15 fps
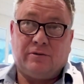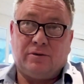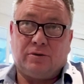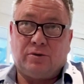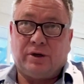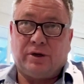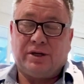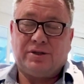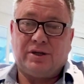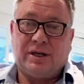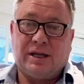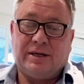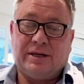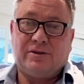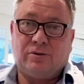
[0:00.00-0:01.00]
good question,
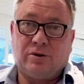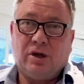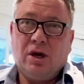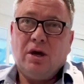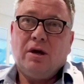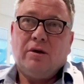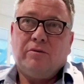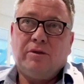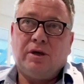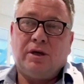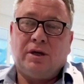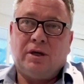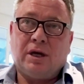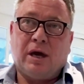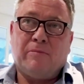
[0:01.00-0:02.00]
Alex. Look,
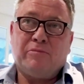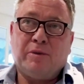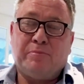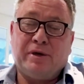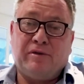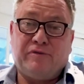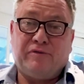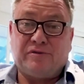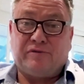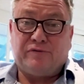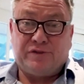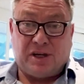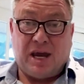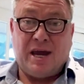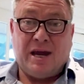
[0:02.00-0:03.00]
the um, the benefits
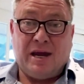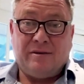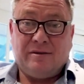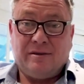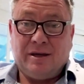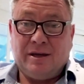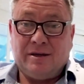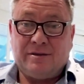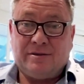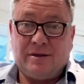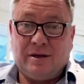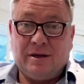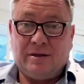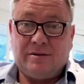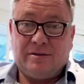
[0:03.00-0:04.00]
of sand
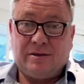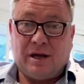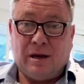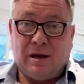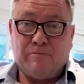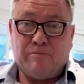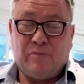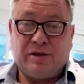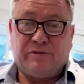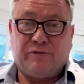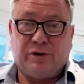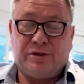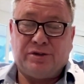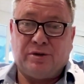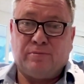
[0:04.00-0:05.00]
is it's um, it's a
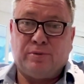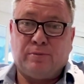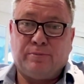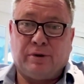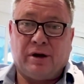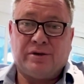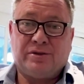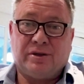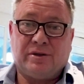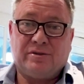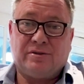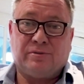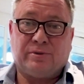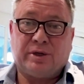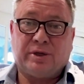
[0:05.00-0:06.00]
very simple
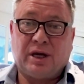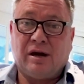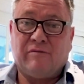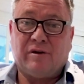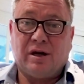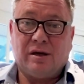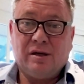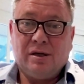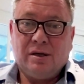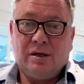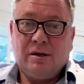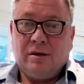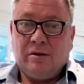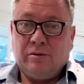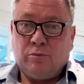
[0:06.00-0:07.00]
process to recover.
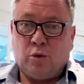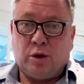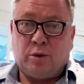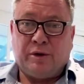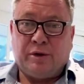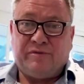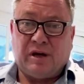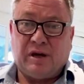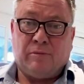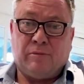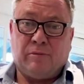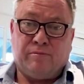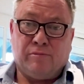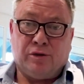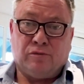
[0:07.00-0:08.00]
The work we've done
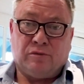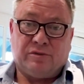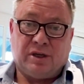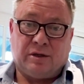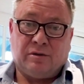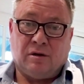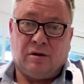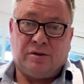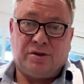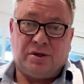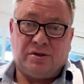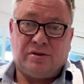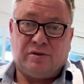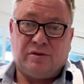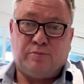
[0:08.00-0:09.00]
with mineral
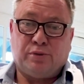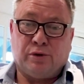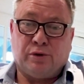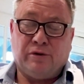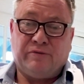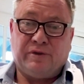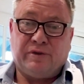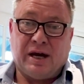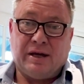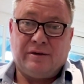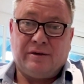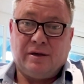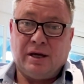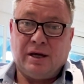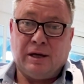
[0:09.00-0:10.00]
technologies has proved
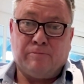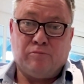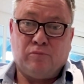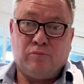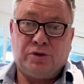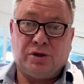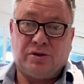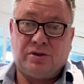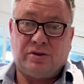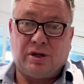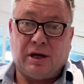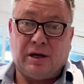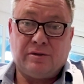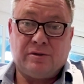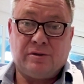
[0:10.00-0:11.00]
that um, just
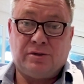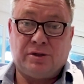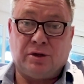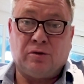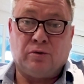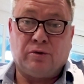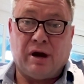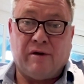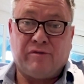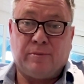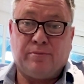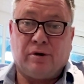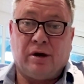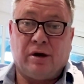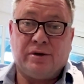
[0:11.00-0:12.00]
a single
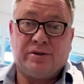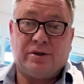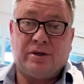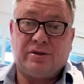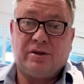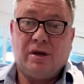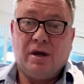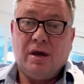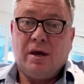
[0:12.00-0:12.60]
gravity process